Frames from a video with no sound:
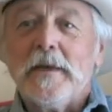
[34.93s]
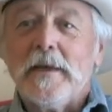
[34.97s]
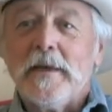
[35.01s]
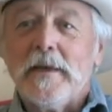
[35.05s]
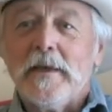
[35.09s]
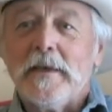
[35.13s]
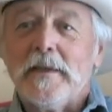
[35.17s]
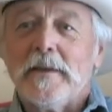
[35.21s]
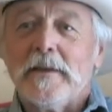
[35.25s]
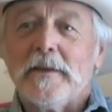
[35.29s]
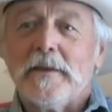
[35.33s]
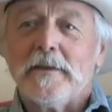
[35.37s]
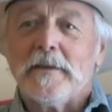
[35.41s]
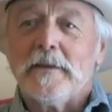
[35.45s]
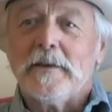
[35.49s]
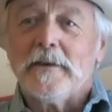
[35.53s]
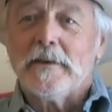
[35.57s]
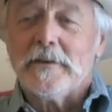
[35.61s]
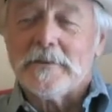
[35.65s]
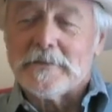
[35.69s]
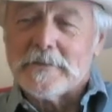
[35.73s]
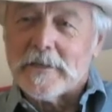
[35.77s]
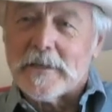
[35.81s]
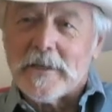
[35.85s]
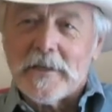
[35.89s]
And
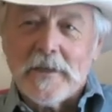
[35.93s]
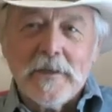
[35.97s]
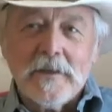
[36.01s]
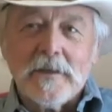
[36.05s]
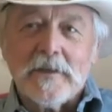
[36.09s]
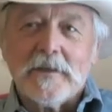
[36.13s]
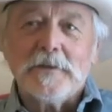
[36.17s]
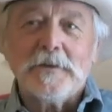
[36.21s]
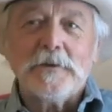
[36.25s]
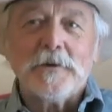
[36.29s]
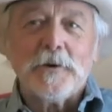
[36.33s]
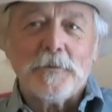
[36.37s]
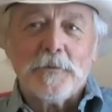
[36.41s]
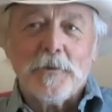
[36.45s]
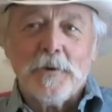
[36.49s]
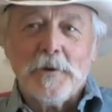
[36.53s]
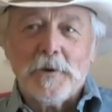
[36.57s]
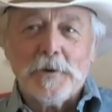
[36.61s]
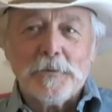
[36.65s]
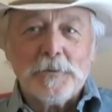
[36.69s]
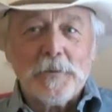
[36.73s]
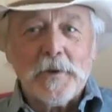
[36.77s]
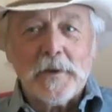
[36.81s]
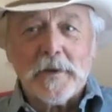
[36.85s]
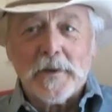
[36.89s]
as a kid, I knew I wanted
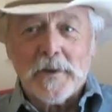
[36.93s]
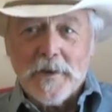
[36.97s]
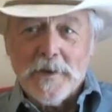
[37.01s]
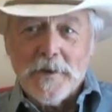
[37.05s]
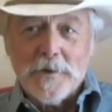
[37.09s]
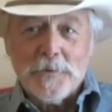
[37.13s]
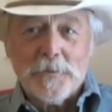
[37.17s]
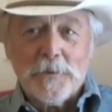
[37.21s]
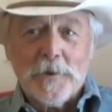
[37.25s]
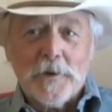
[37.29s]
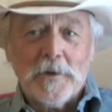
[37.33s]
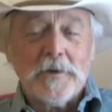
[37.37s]
to be a cowboy.